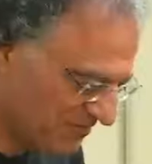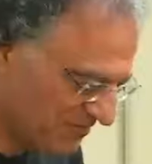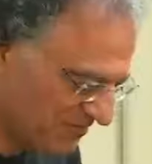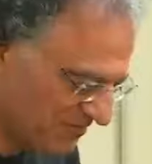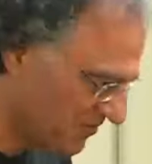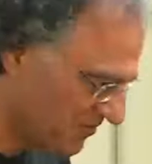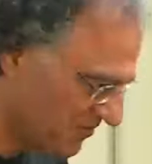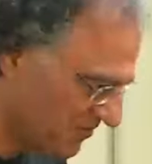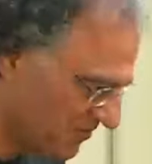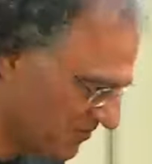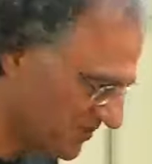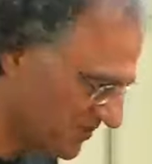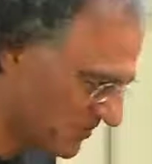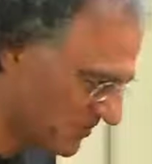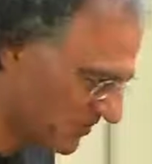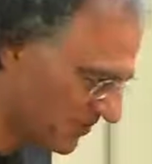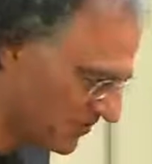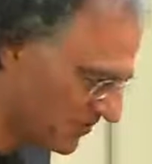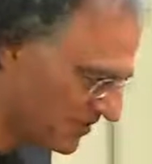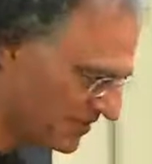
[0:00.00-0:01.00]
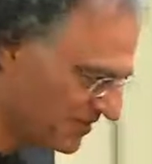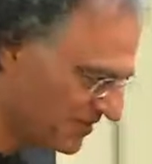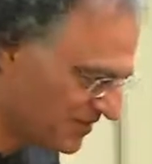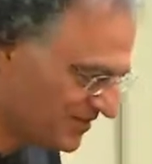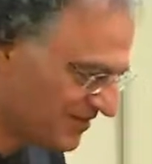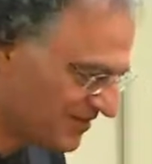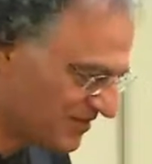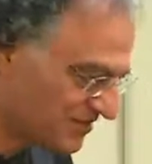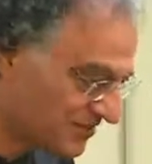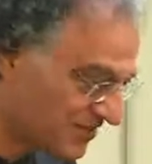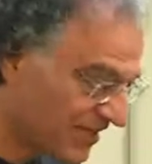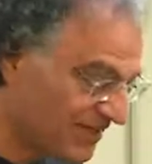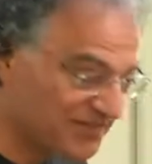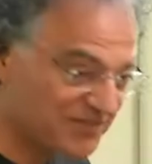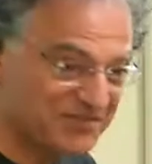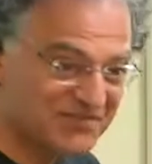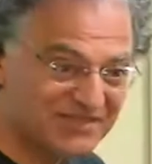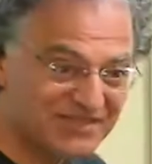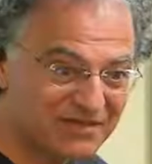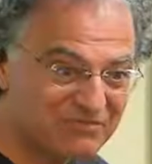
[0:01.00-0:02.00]
of me to not try
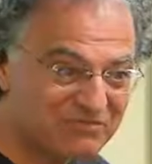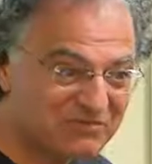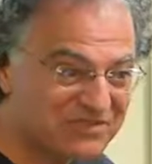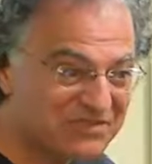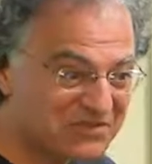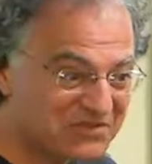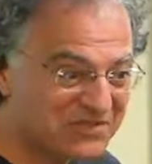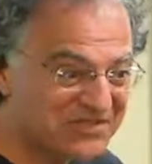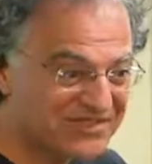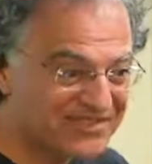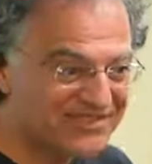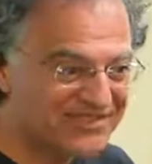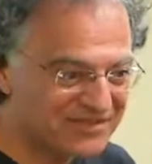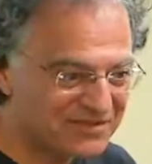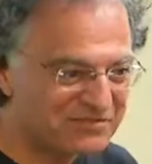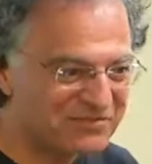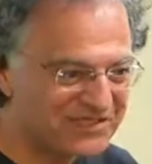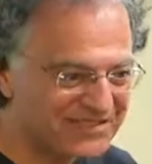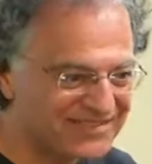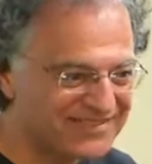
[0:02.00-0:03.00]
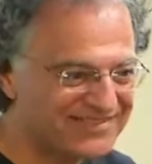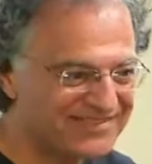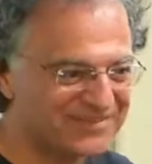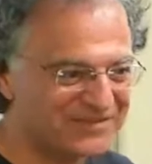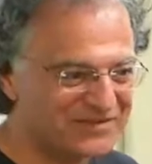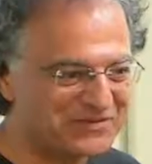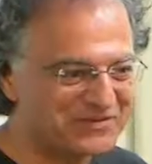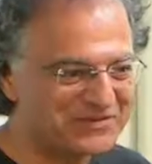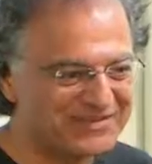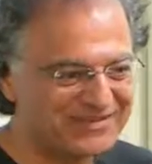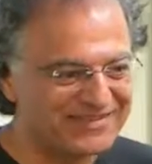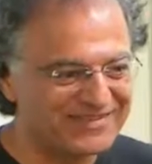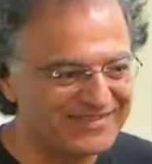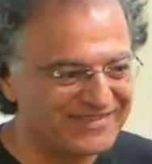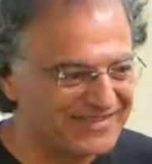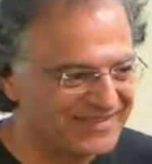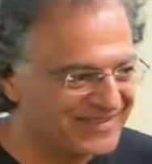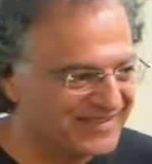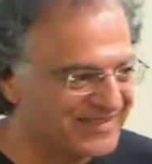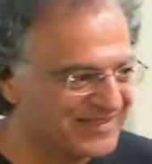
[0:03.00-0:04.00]
to step into it a little bit. So,
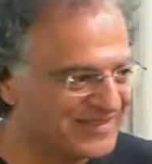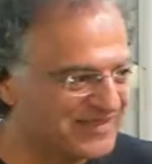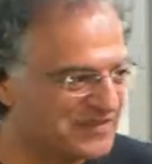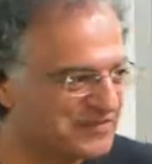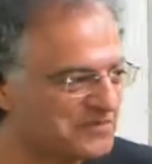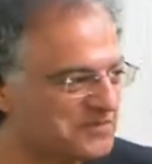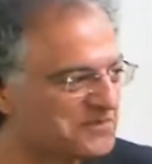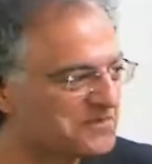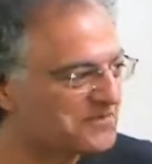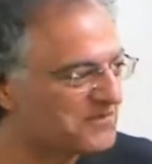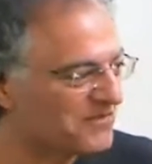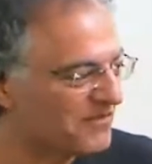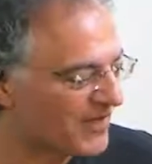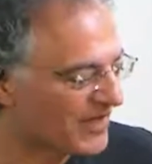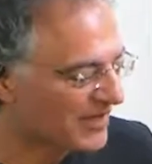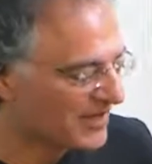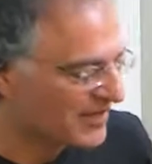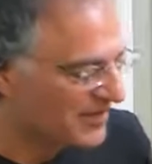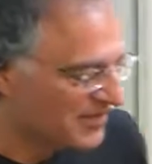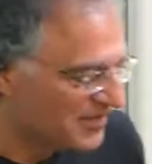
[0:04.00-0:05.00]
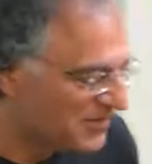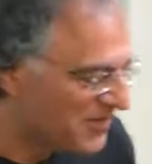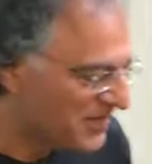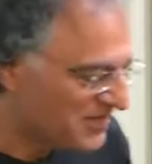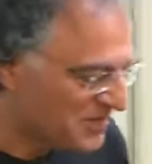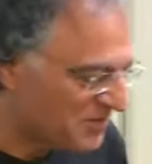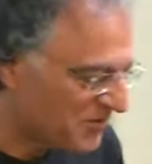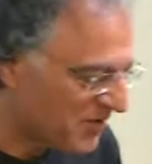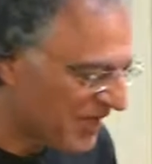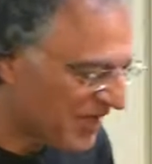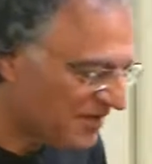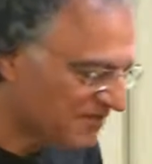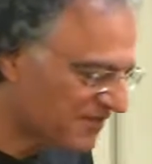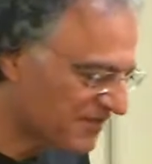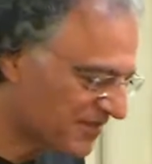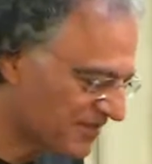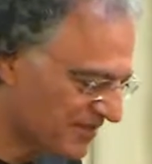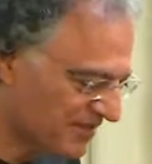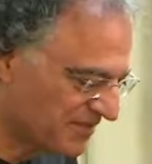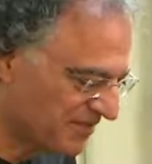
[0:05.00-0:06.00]
um, okay, so we have
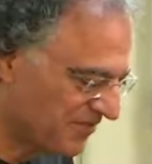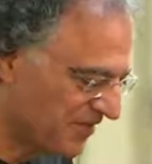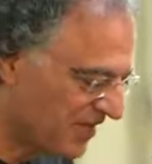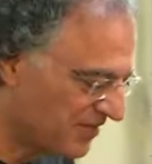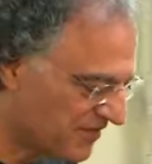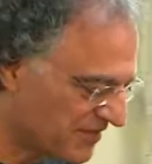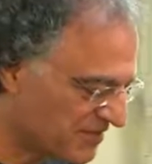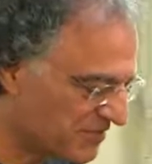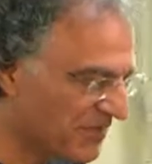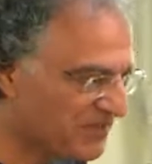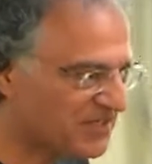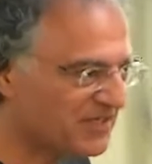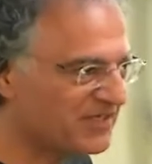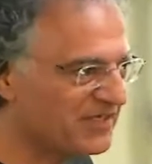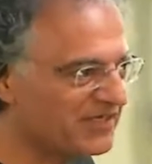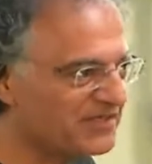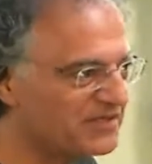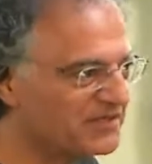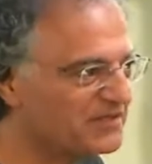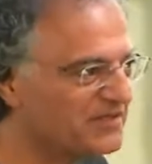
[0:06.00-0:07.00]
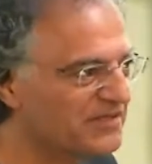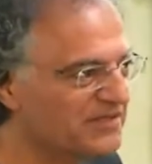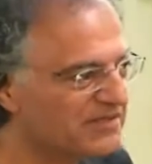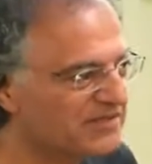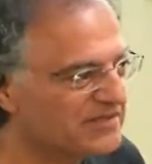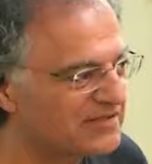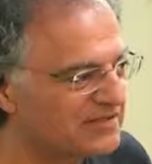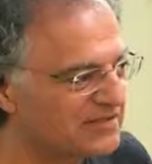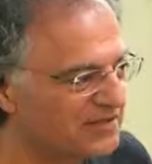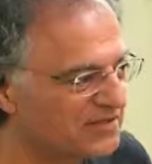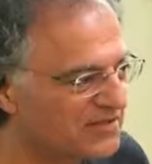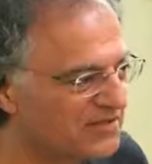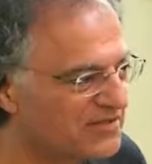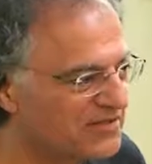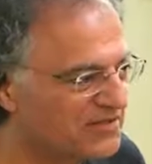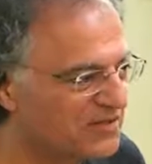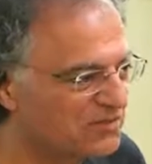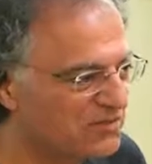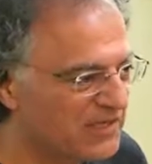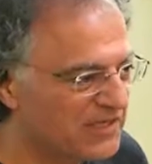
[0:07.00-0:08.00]
a we have a special year on this on this
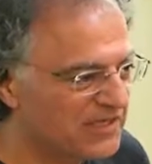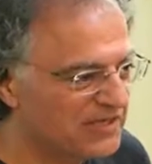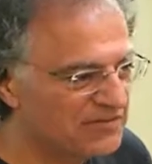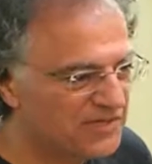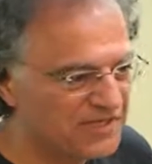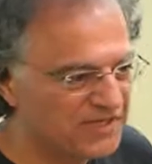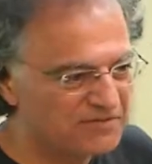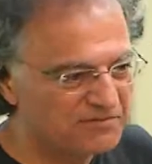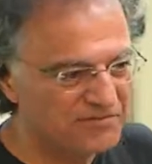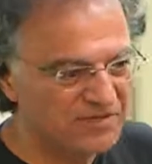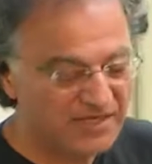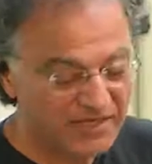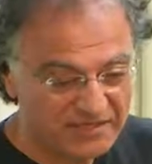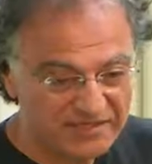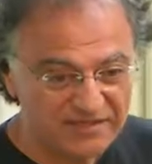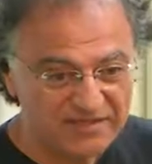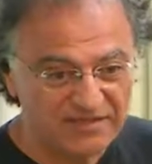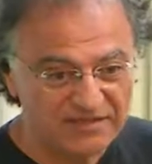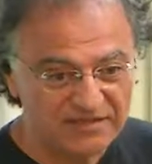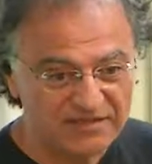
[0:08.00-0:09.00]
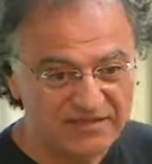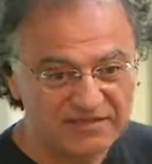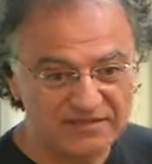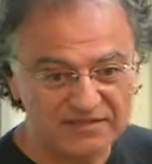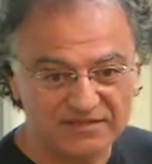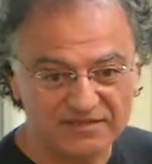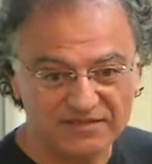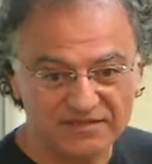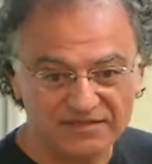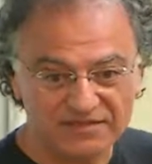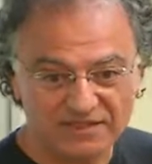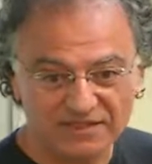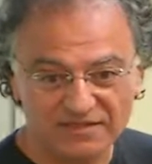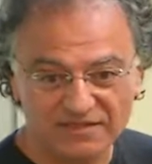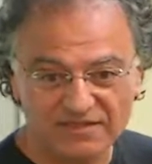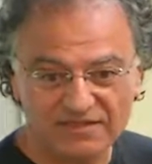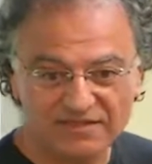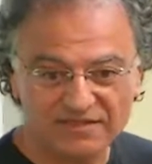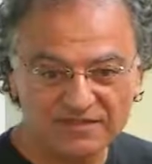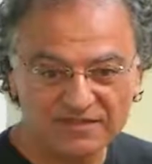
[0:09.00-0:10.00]
topic coming up next year, uh,
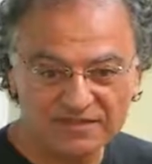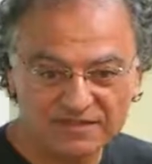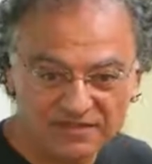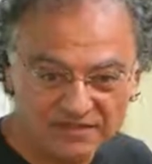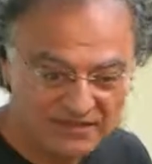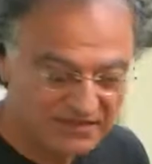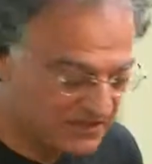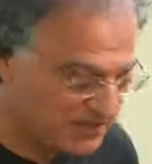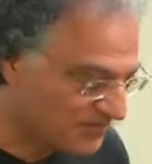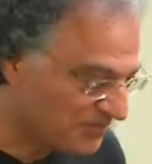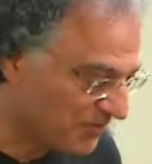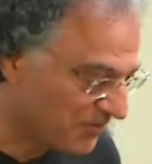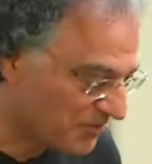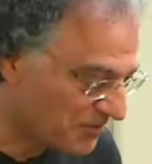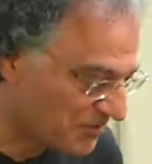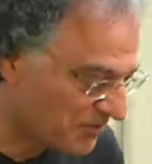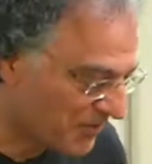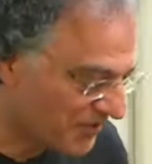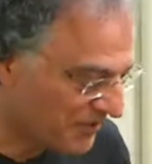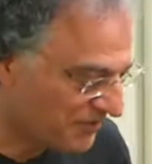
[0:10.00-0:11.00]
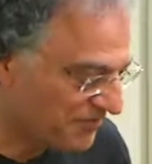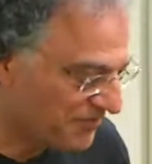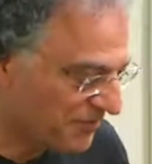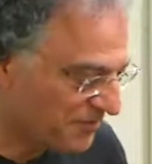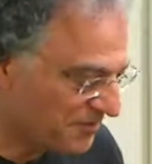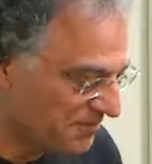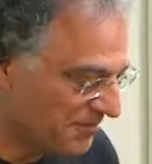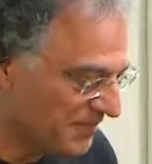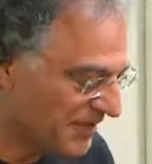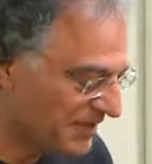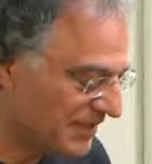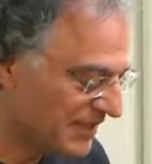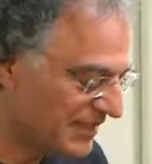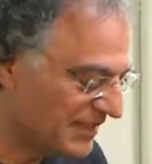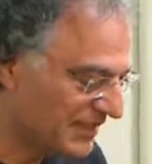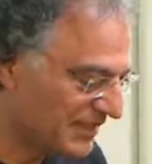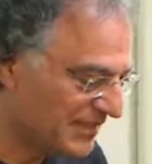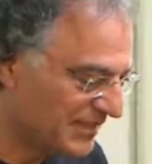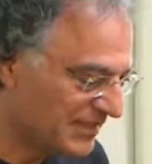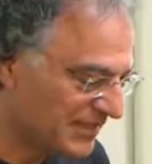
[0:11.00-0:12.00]
starting fall 24,
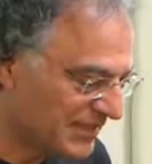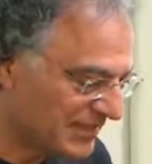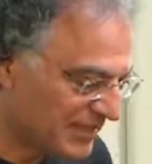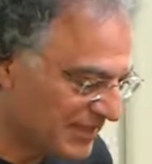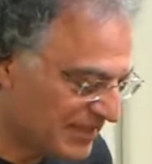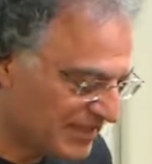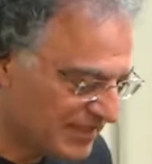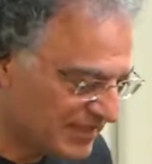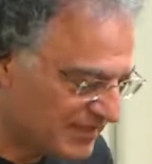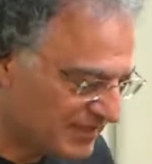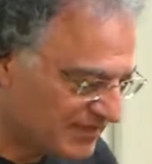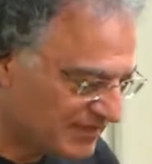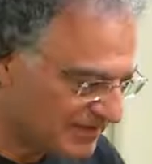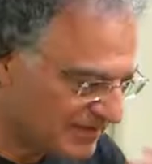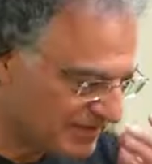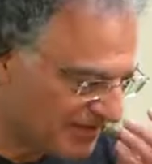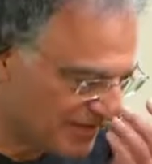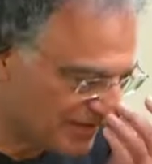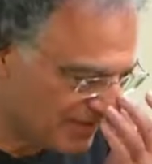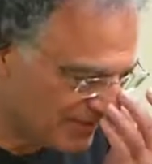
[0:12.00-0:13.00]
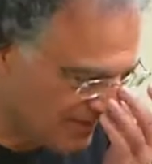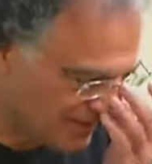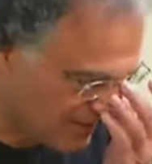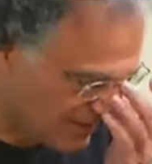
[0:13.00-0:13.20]
and. Uh,